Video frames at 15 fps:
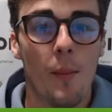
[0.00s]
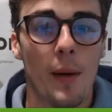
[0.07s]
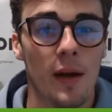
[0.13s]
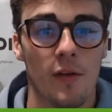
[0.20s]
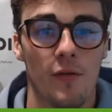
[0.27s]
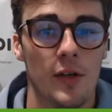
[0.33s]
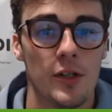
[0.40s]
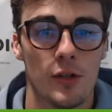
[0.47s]

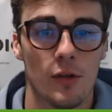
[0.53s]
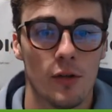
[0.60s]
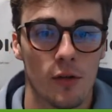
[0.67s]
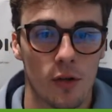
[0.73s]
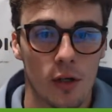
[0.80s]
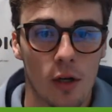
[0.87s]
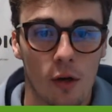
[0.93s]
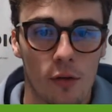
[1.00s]

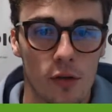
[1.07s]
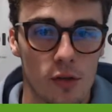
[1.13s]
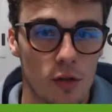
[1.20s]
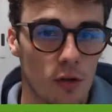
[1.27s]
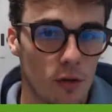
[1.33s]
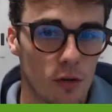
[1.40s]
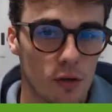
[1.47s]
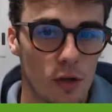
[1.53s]
beneficial.
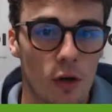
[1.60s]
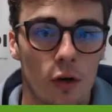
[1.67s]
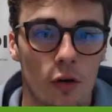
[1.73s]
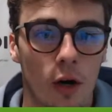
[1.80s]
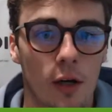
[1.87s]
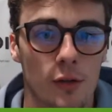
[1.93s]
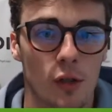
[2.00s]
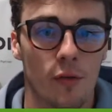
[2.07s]
There's no
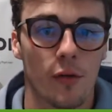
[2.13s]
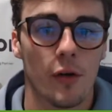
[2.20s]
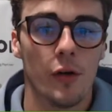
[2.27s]
crossover.